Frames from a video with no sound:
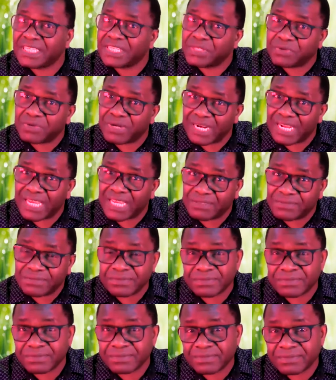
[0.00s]
in your
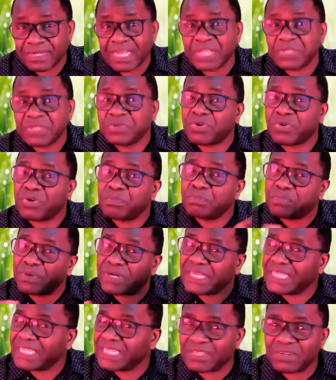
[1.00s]
life? Are you
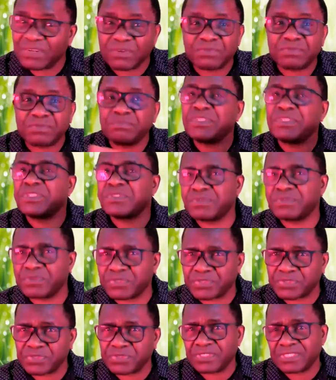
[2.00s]
complaining of
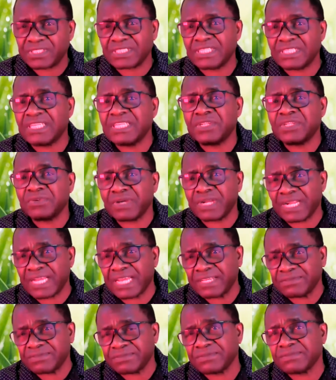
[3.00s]
misfortunes in your
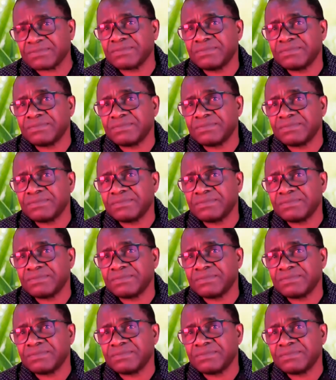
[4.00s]
life?